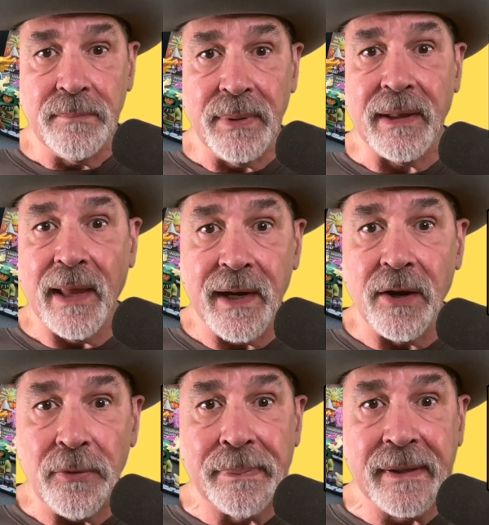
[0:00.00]
But
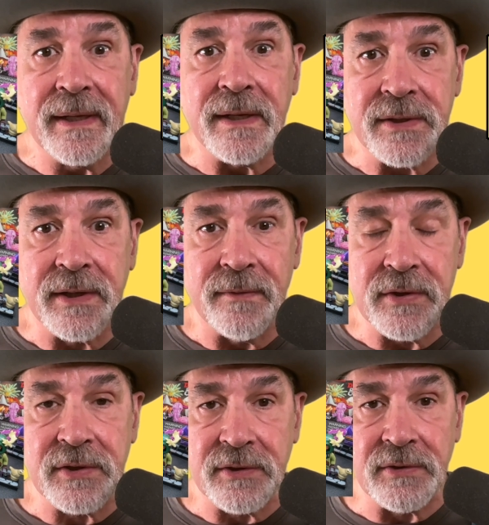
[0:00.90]
LEGO, please give
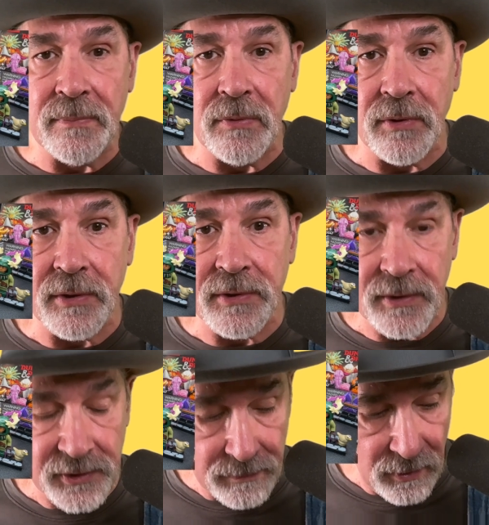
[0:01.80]
us some more
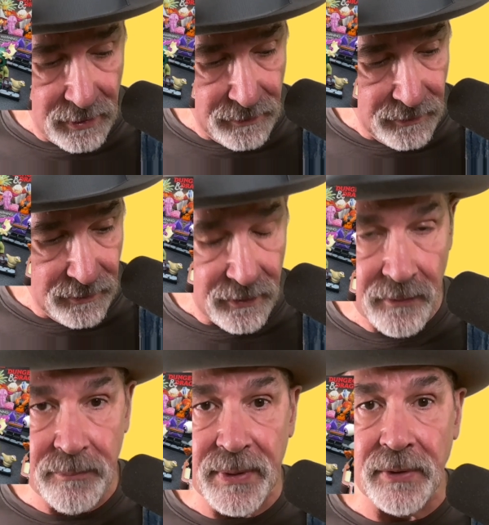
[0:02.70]
small
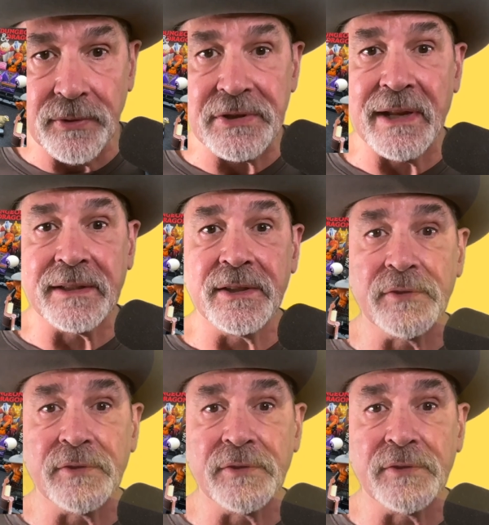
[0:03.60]
builds like this